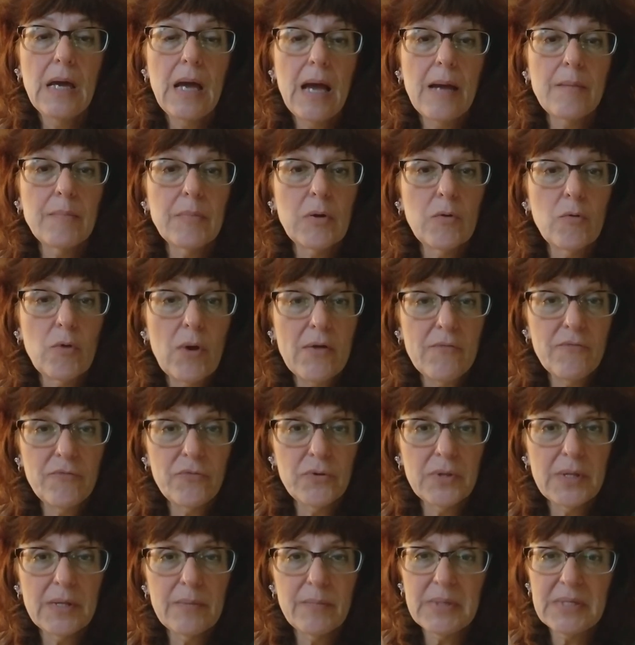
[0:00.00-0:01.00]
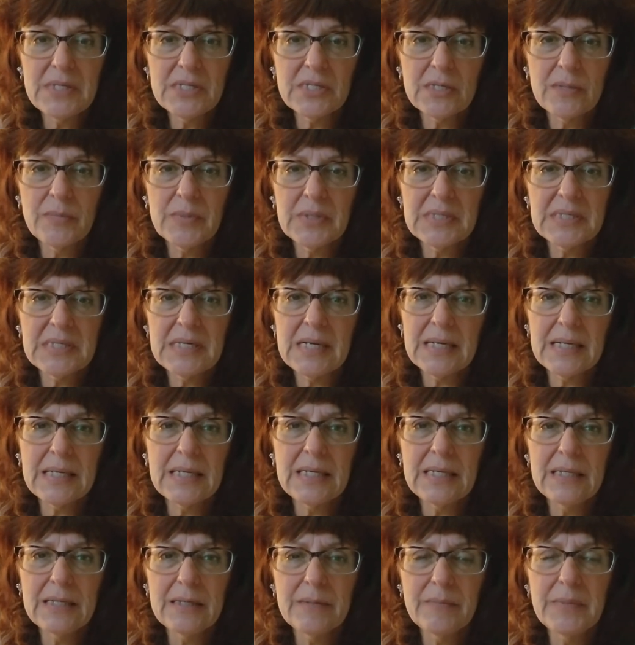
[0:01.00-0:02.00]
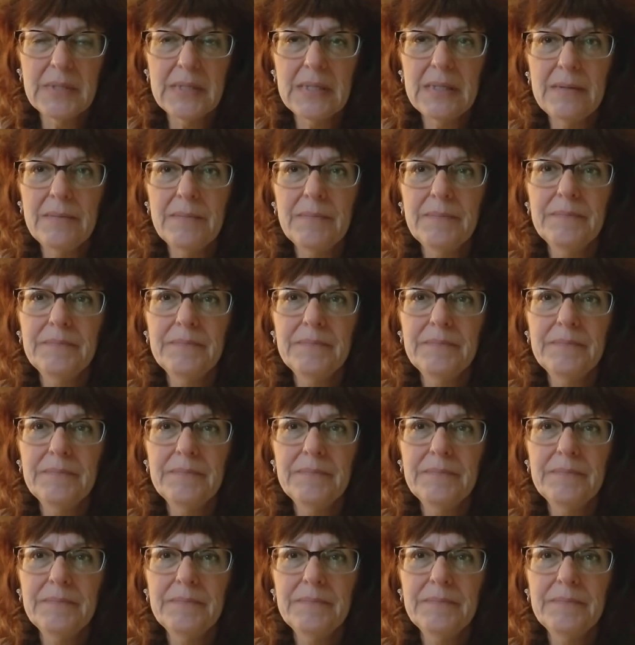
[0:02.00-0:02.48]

I'm grateful that my stomach's not killing me.